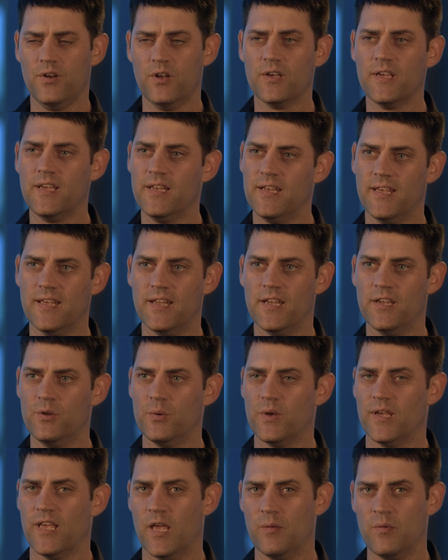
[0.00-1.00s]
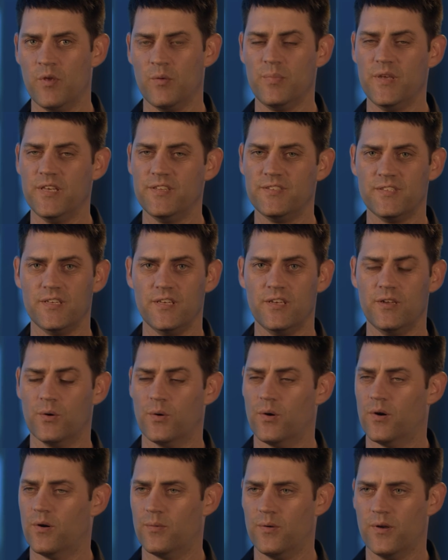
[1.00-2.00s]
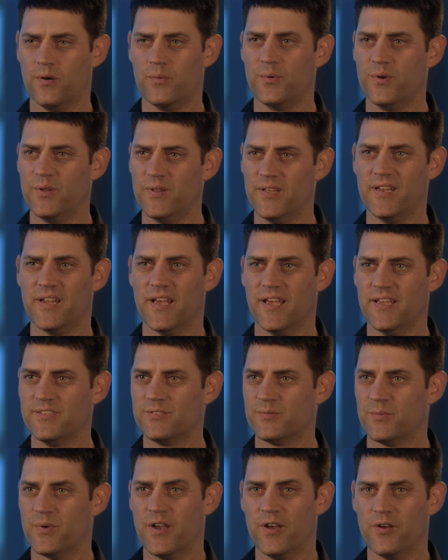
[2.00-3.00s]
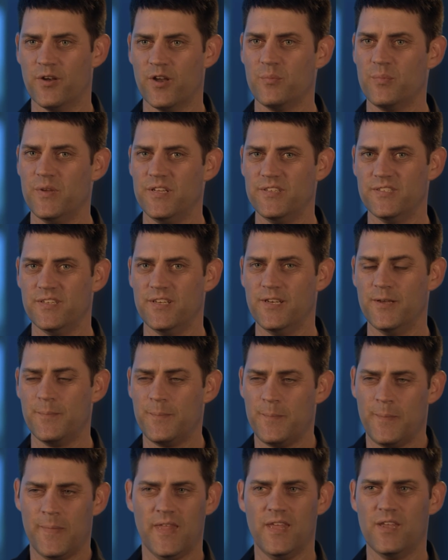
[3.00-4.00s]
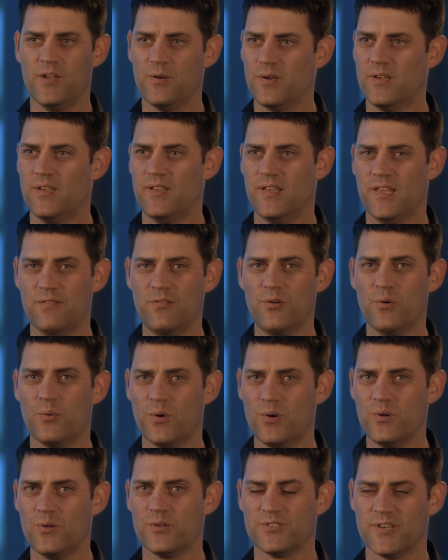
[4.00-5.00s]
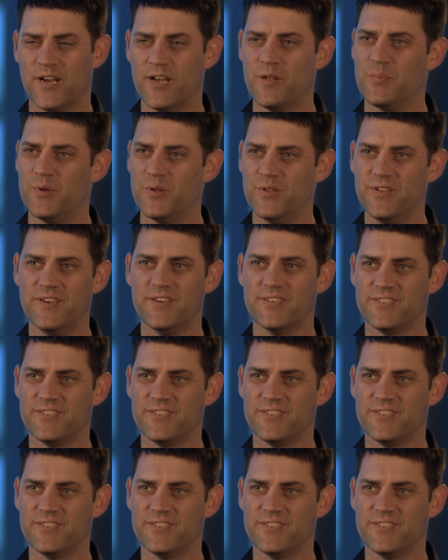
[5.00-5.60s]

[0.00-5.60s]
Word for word: you're looking to get into a gaming PC or a really nice rendering PC, you know, give it a whirl. Try to build it